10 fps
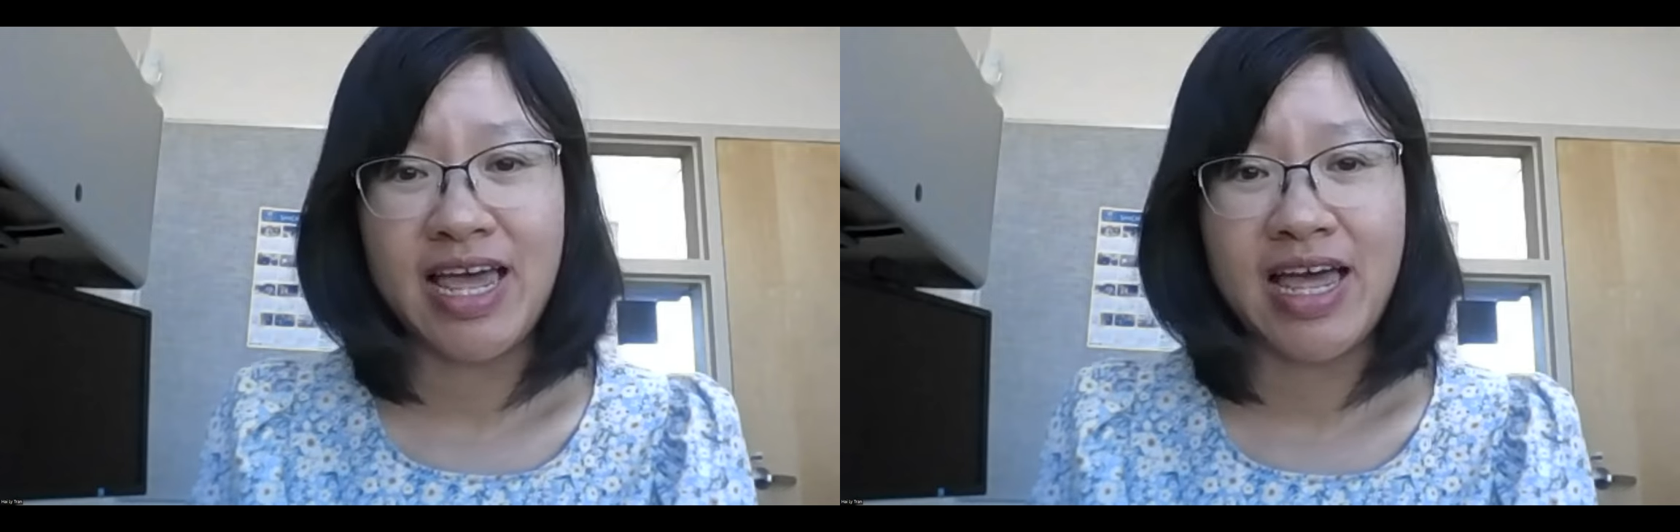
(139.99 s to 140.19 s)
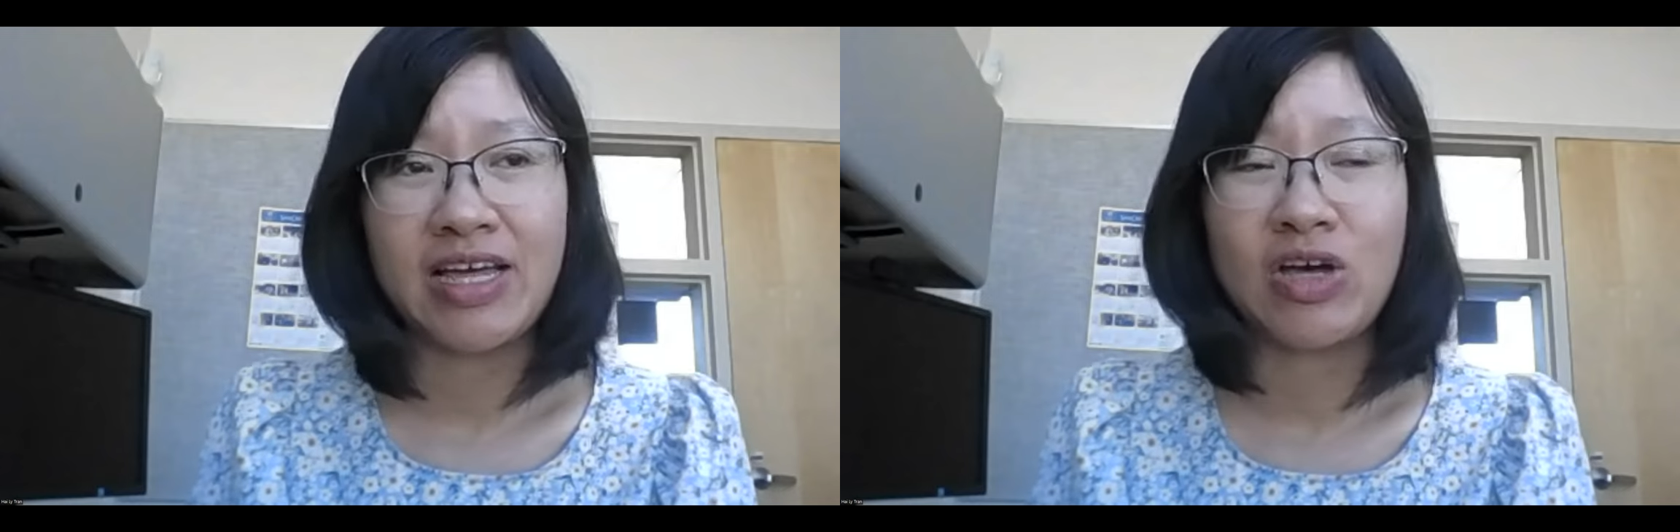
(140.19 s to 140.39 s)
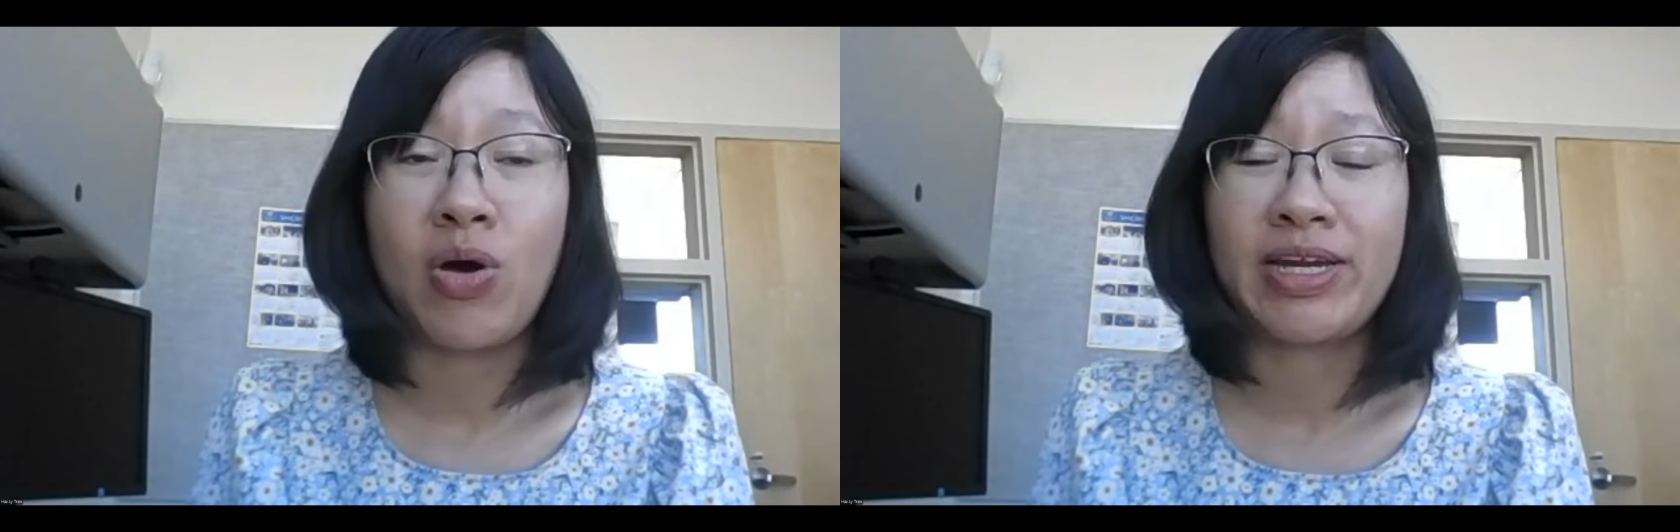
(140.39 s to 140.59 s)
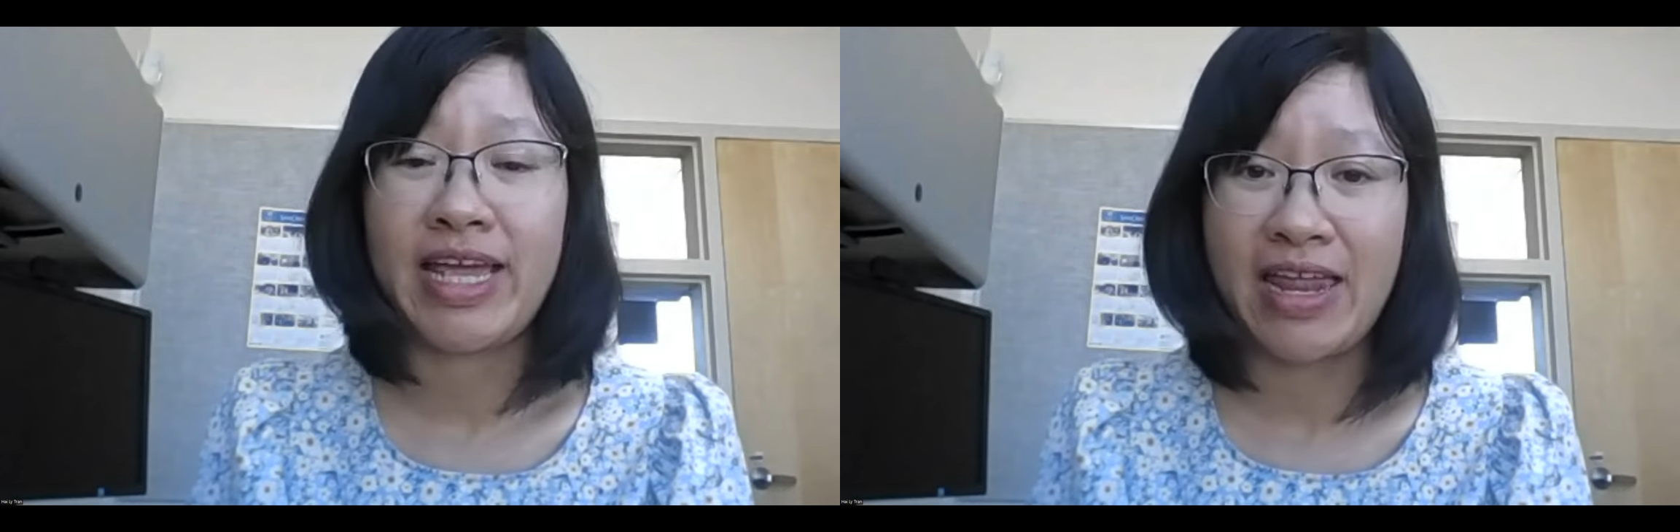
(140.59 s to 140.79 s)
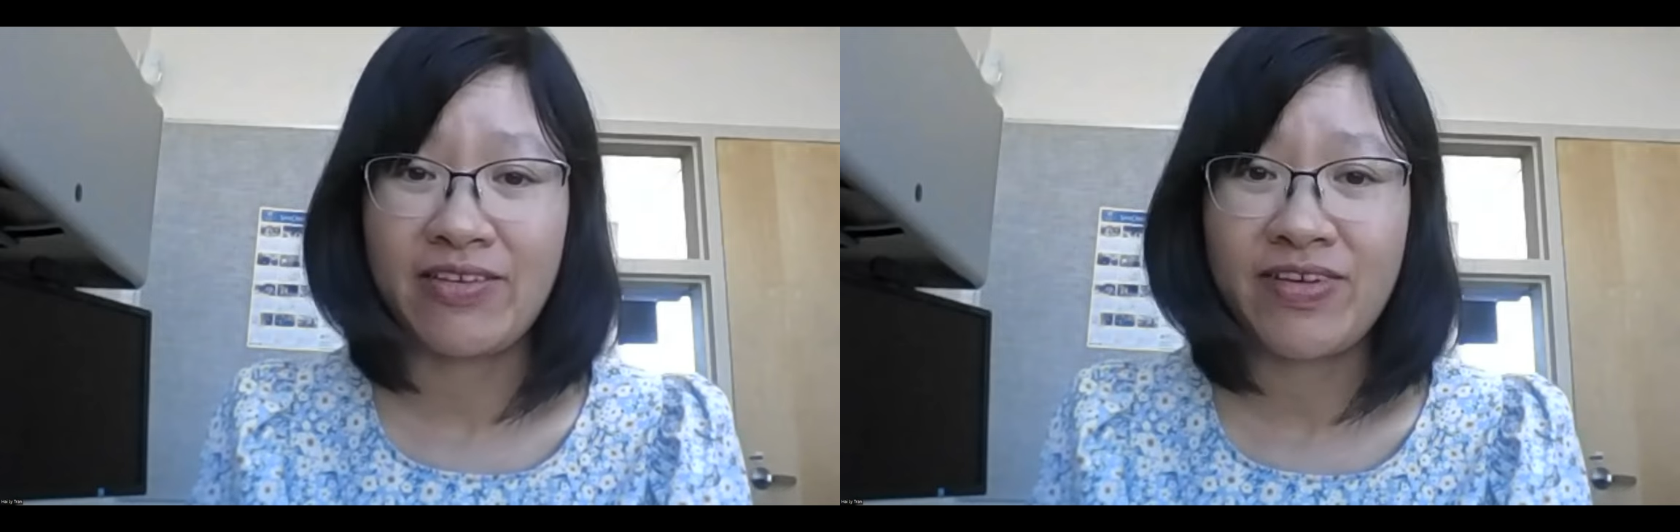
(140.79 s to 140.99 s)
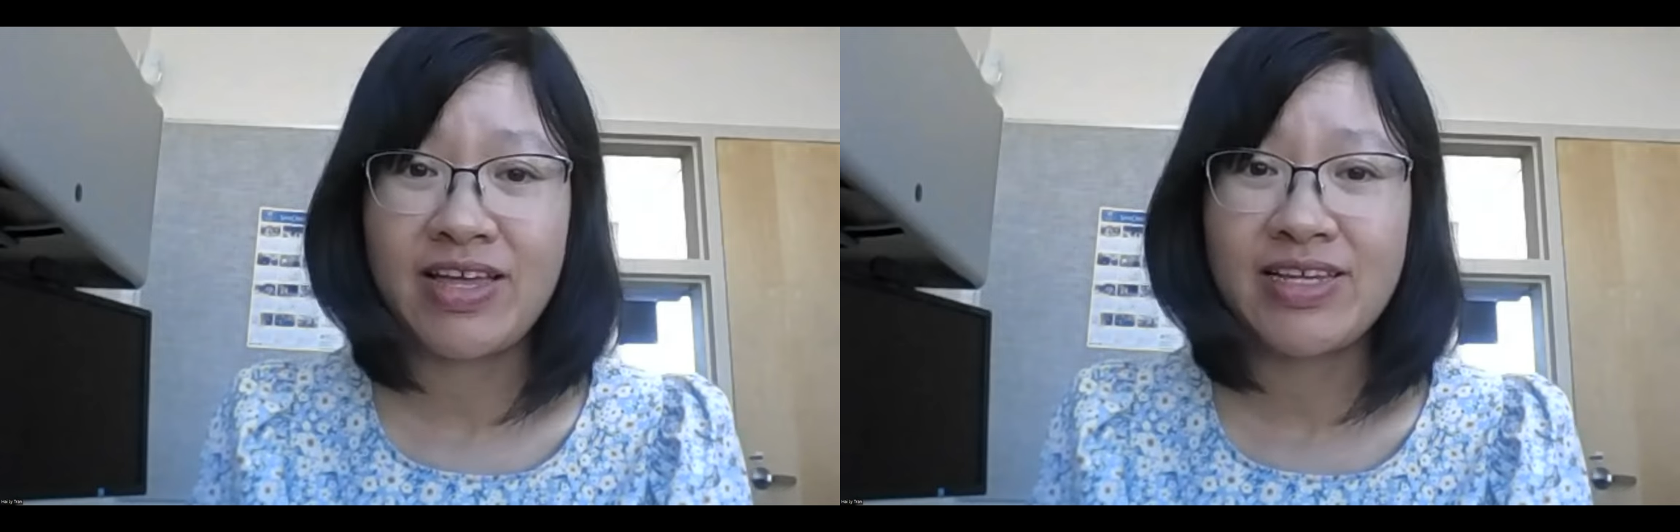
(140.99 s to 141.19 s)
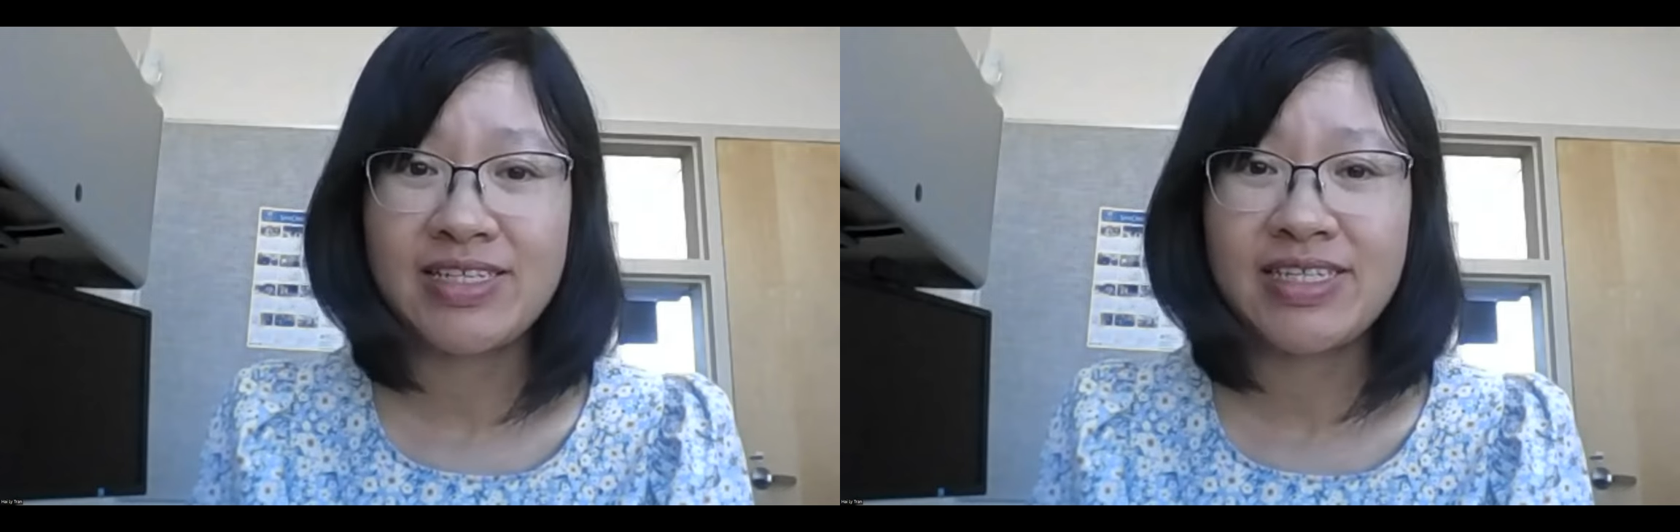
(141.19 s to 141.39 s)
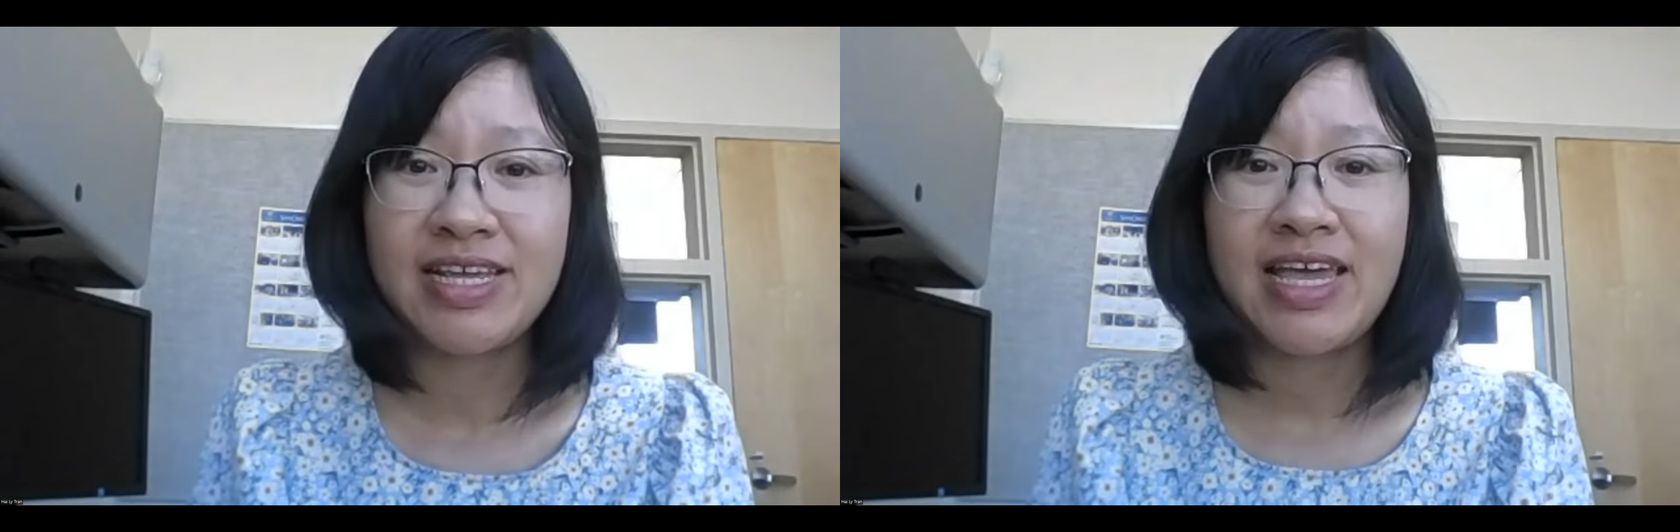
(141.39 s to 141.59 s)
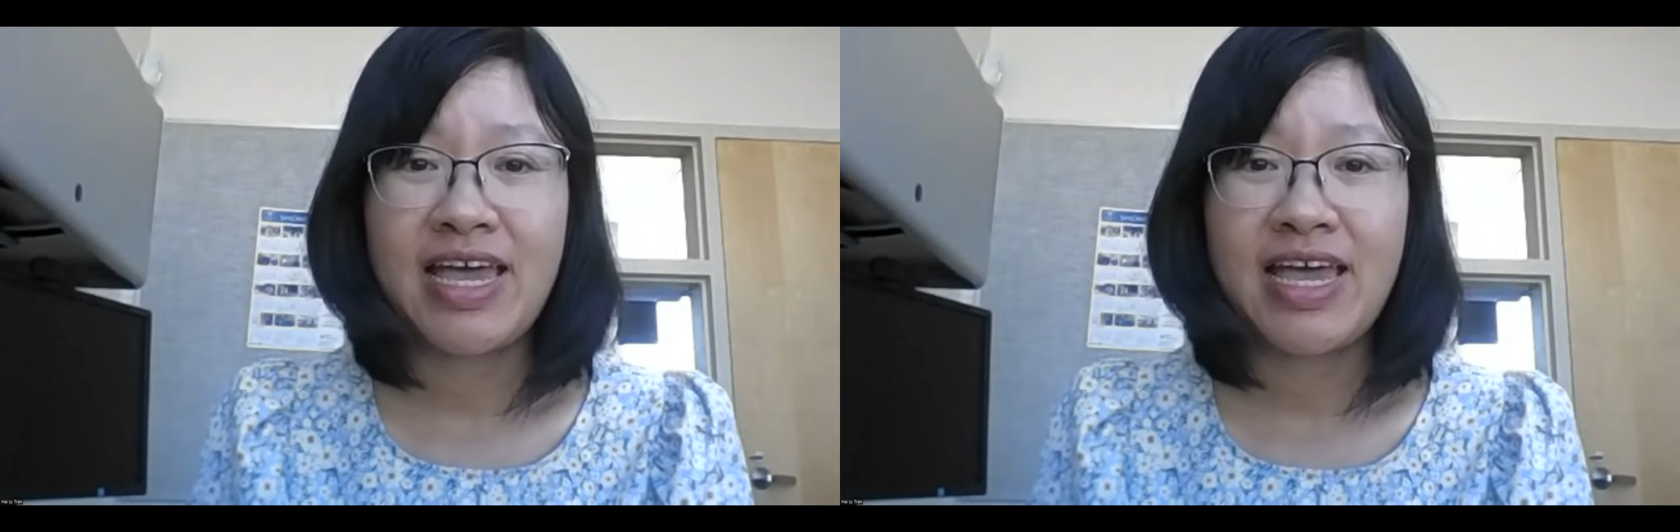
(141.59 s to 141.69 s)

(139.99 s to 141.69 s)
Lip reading: on Canvas.